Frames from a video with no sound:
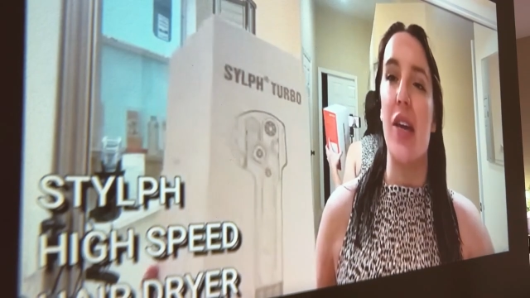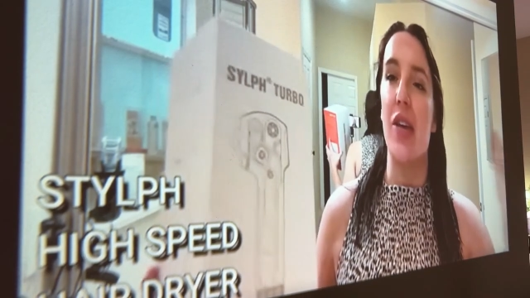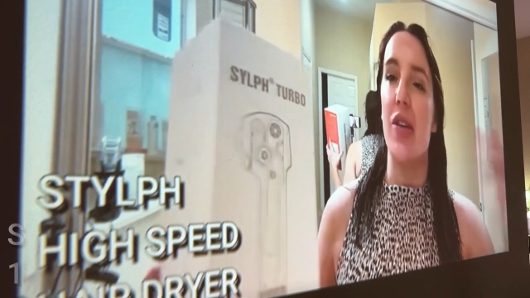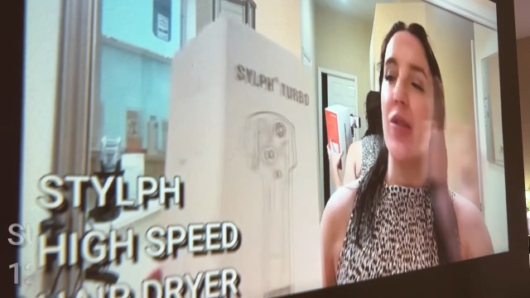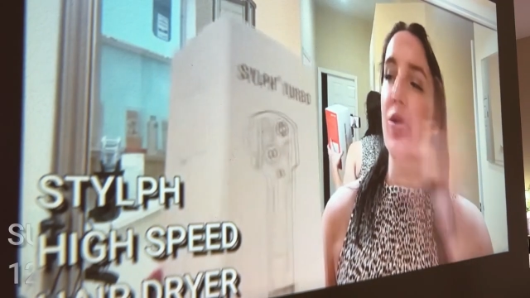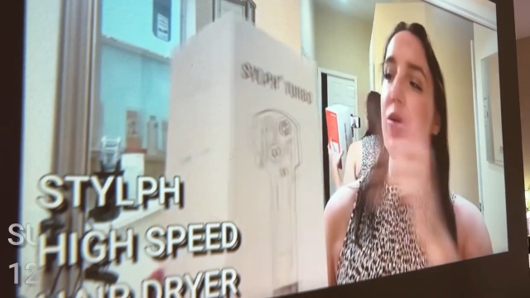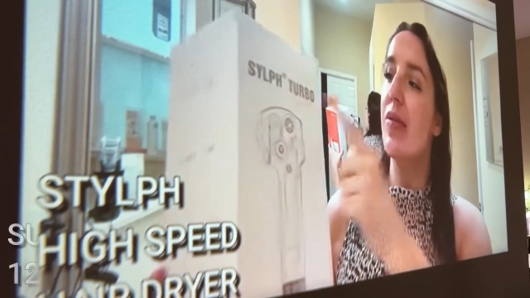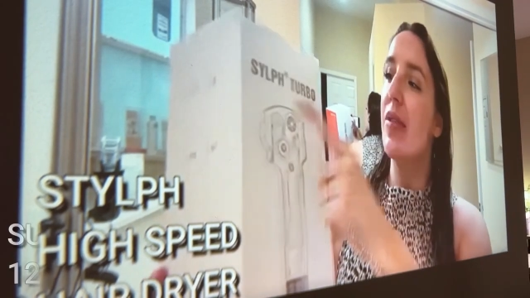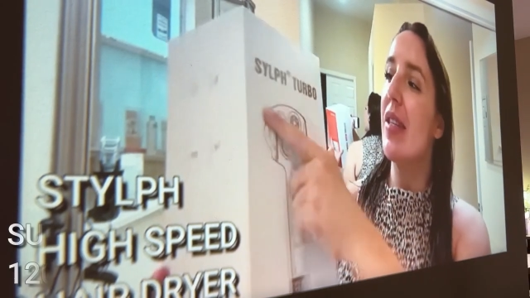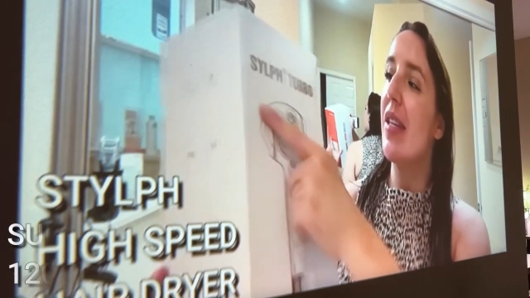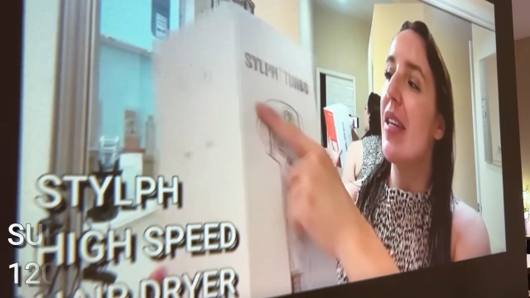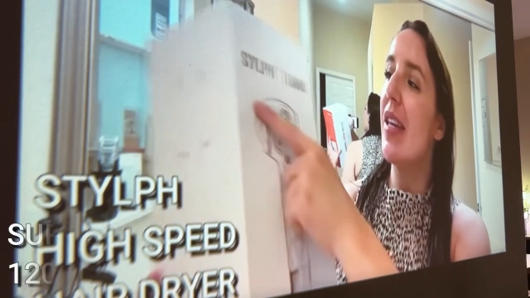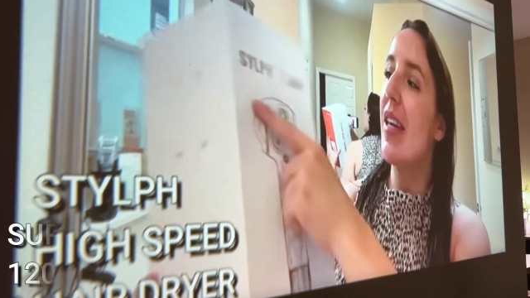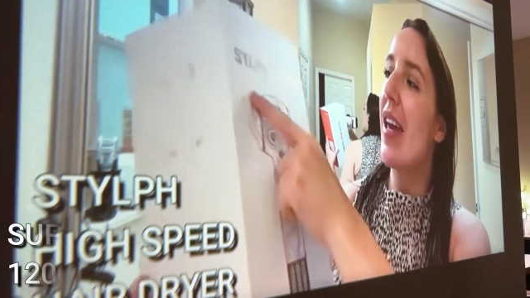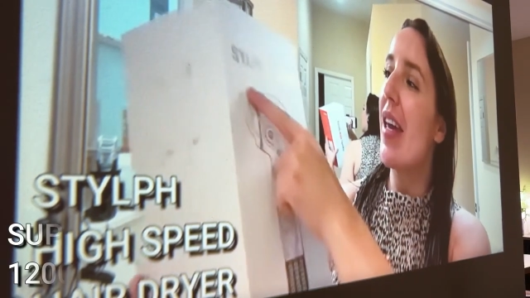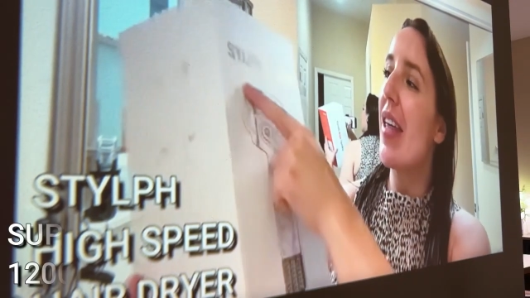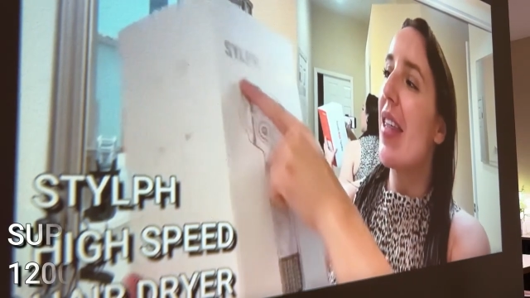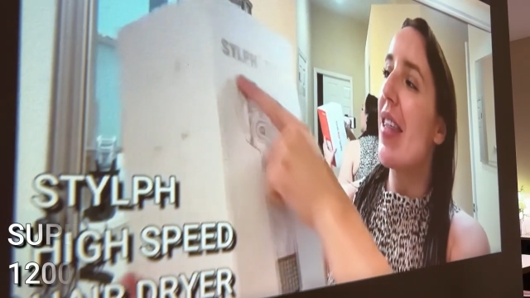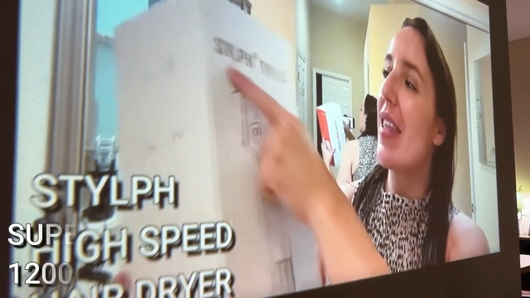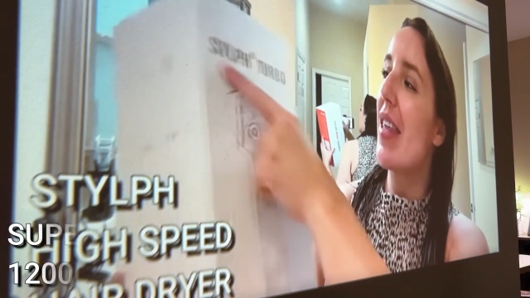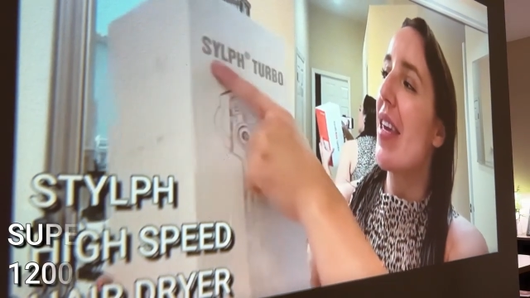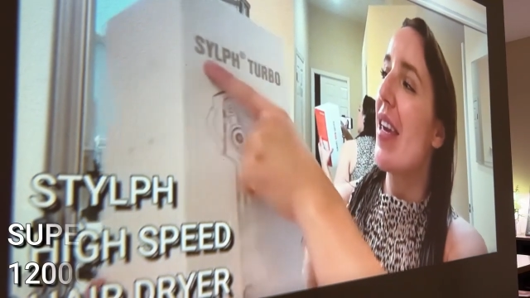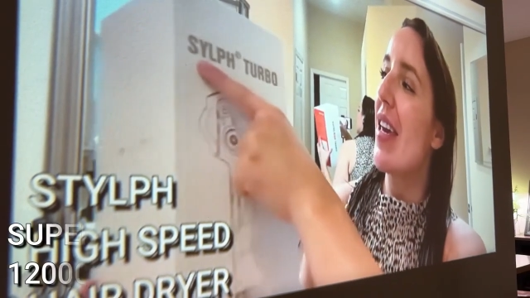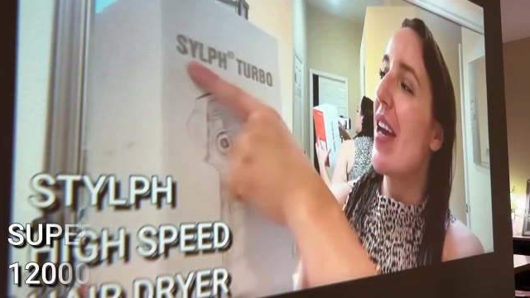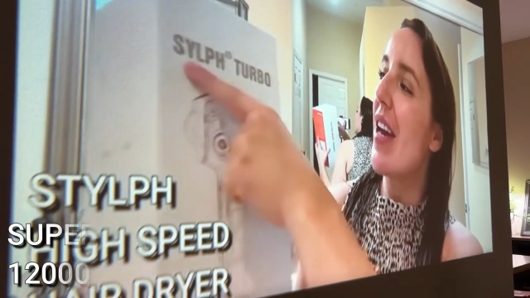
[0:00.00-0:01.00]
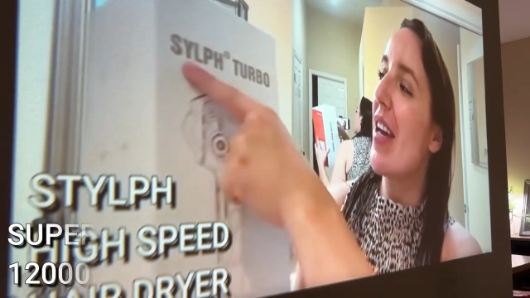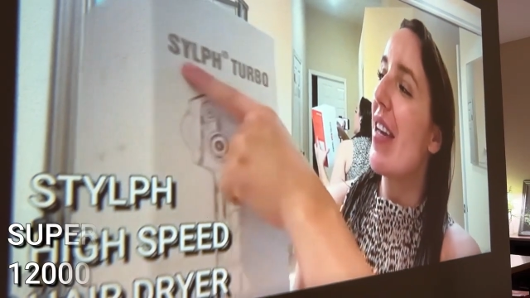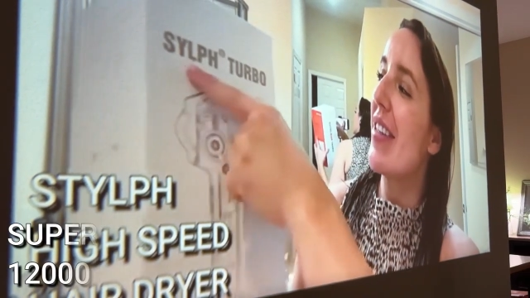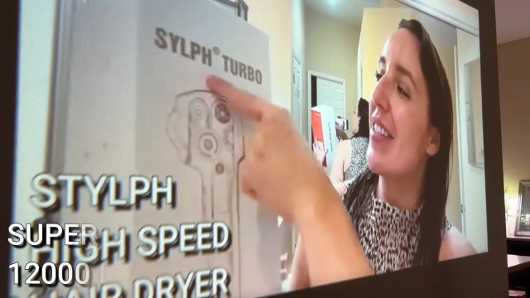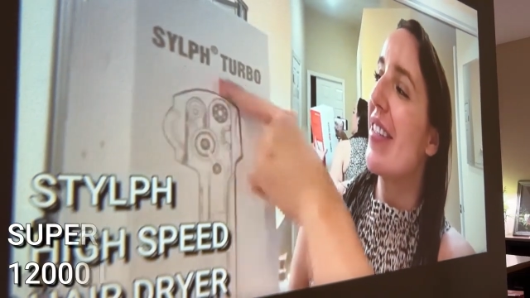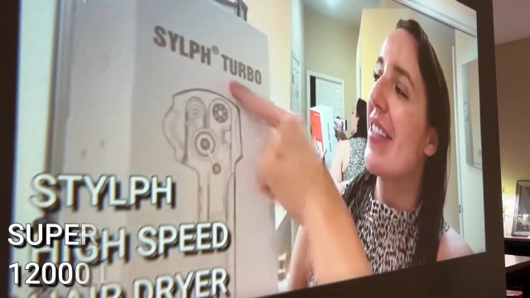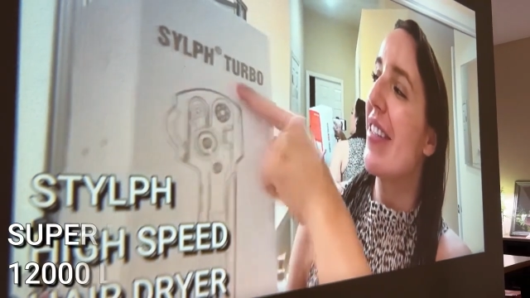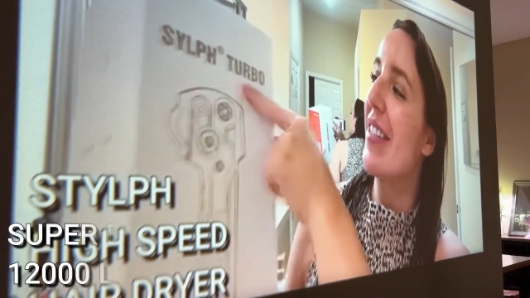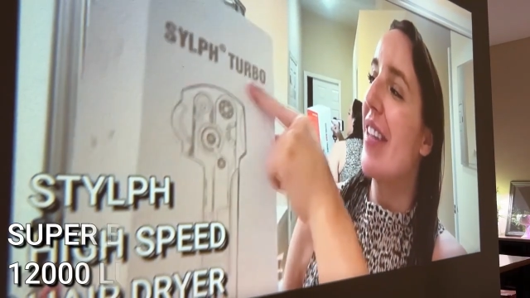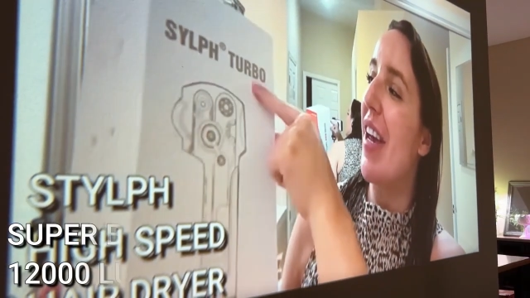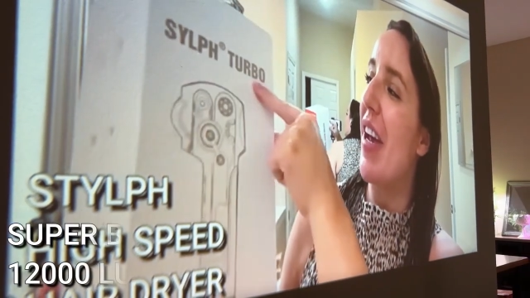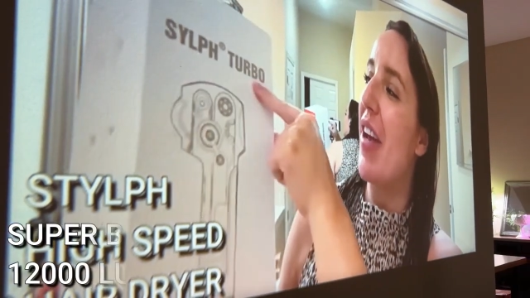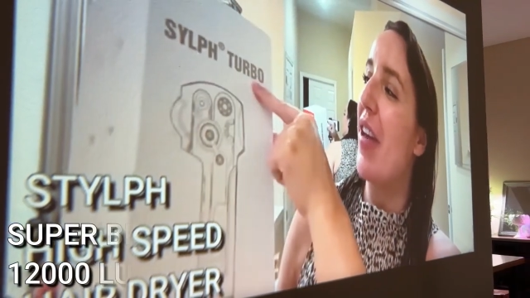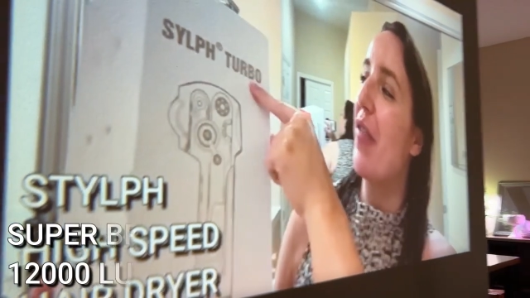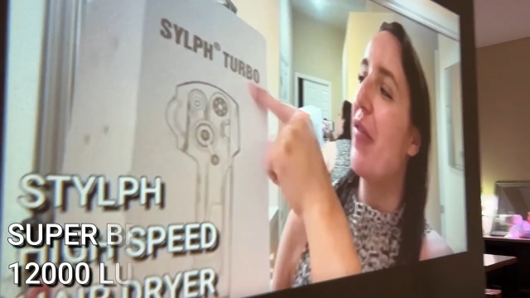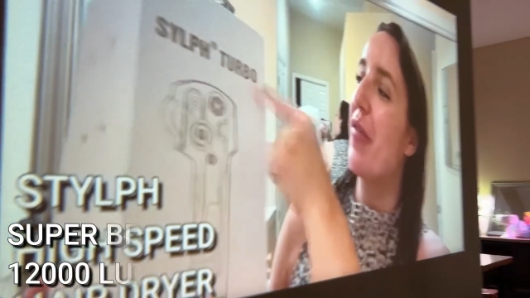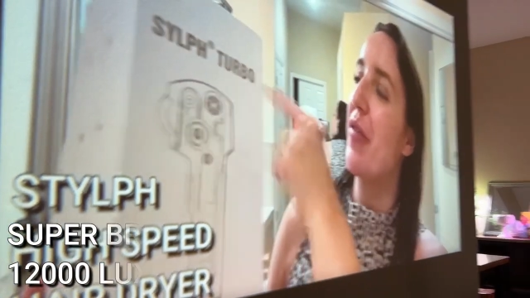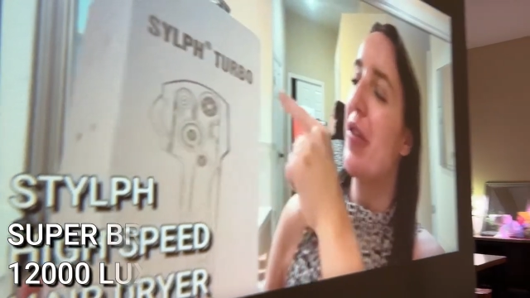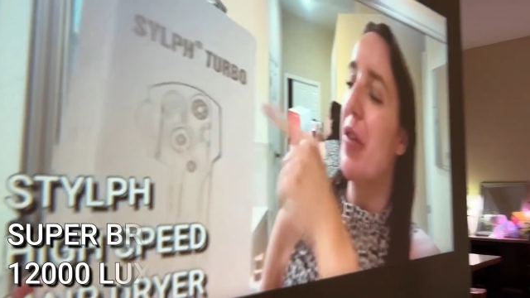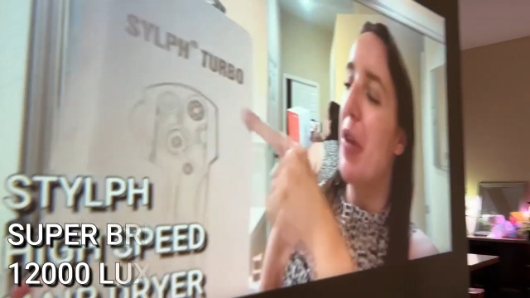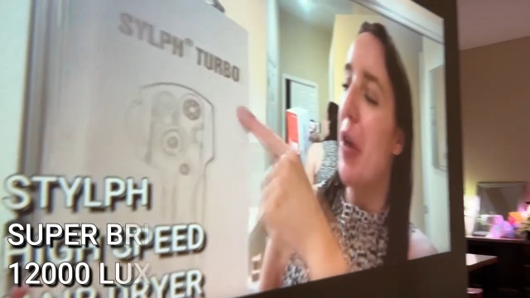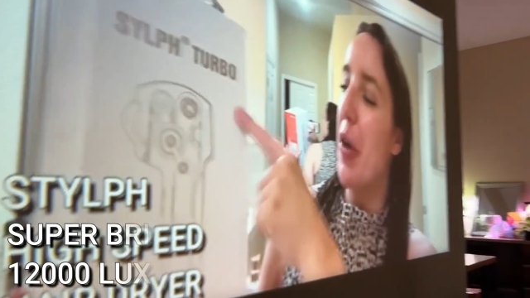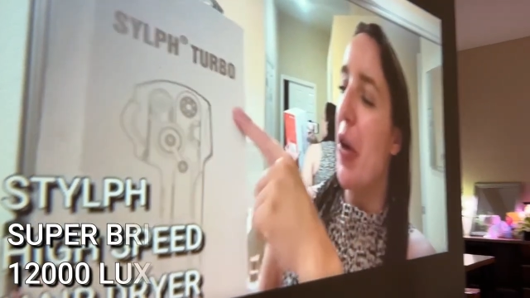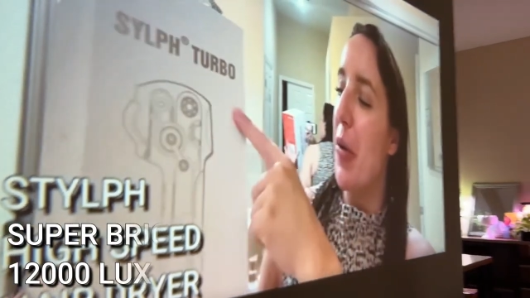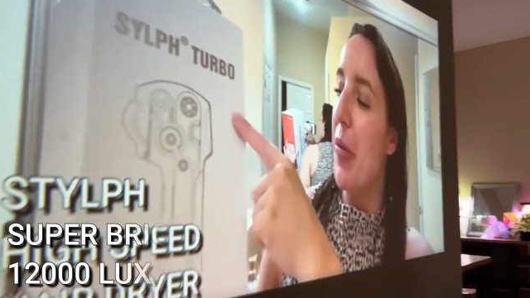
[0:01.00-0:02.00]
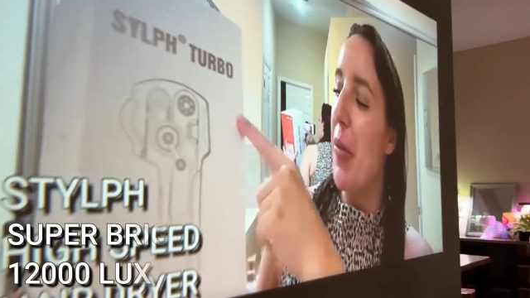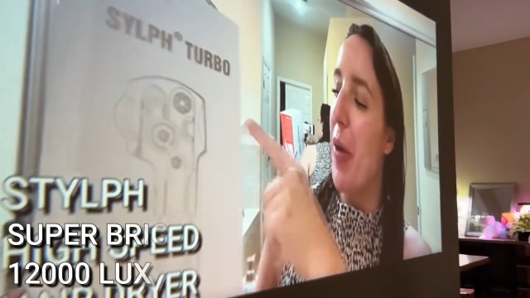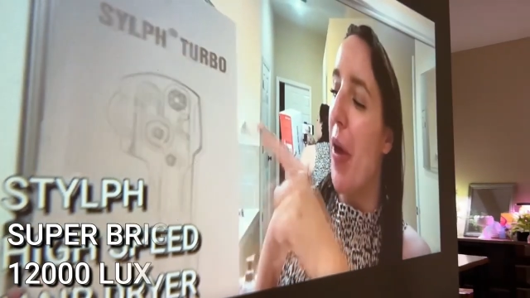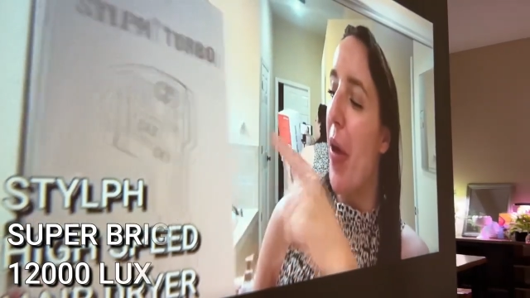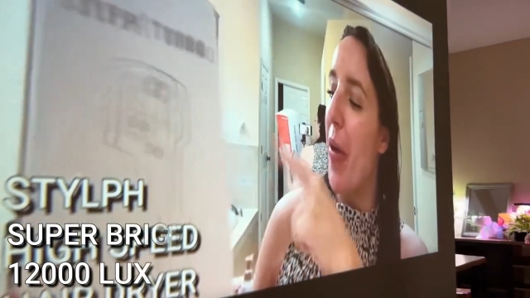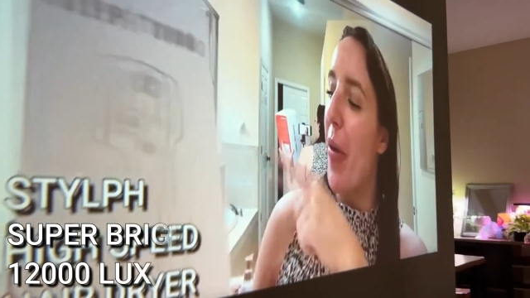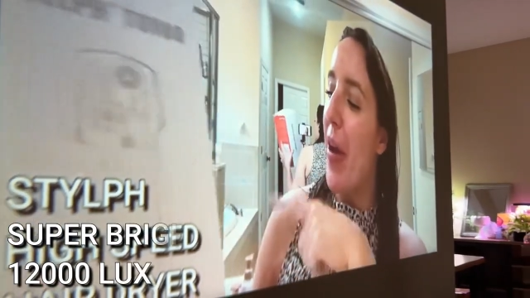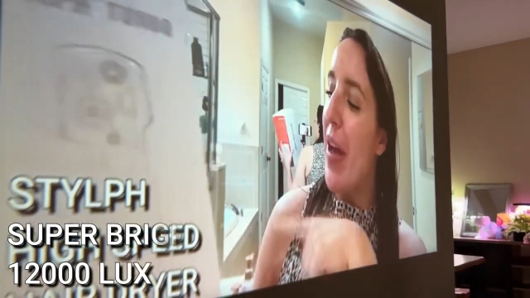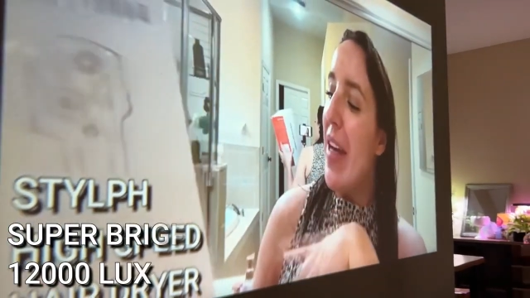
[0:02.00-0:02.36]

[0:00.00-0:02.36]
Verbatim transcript: lux, tons of lumens,